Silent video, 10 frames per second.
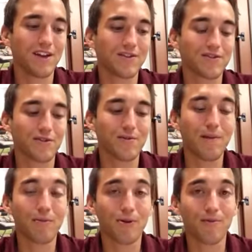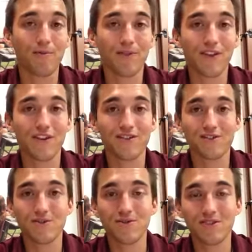So remember,
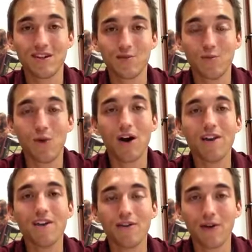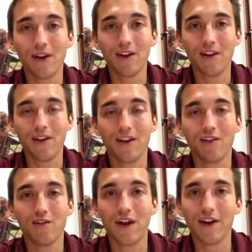students need 1 credit in a
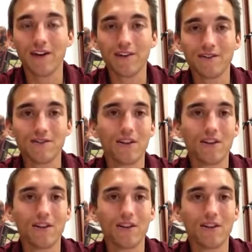fine art,